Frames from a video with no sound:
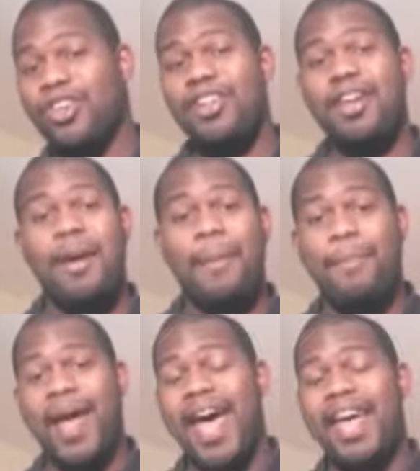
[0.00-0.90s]
good,
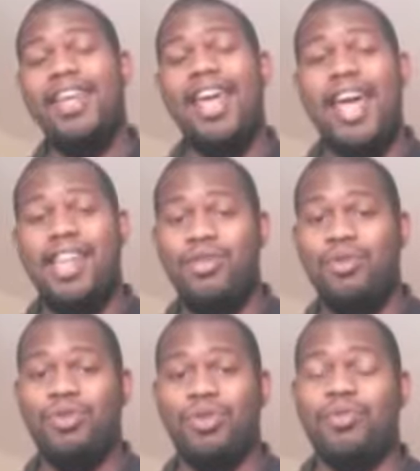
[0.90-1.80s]
bad, and
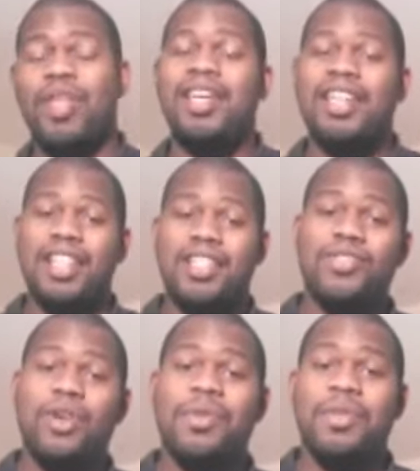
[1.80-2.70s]
neutral. Now
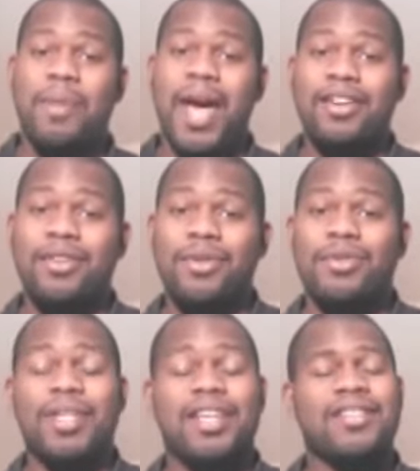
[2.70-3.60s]
let's start with the bad
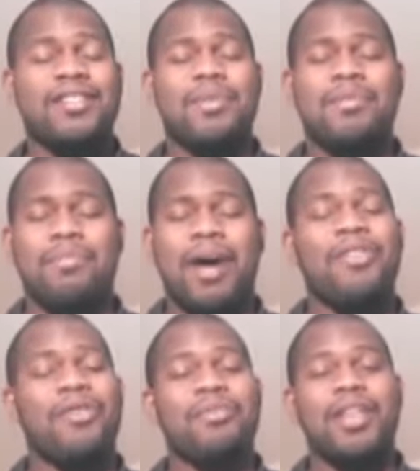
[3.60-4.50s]
news because it's been
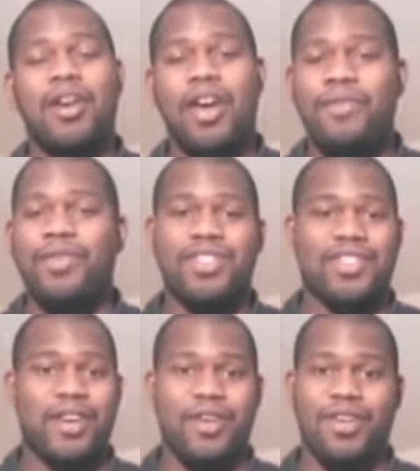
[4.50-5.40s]
bothering me ever
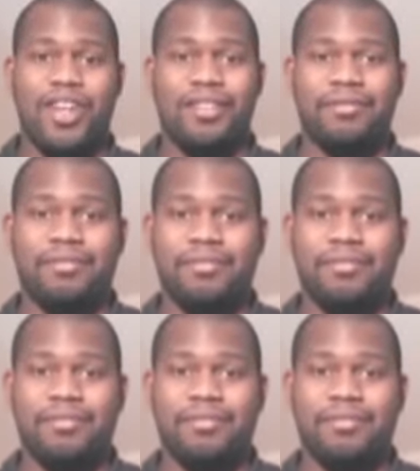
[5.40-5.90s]
since I heard it.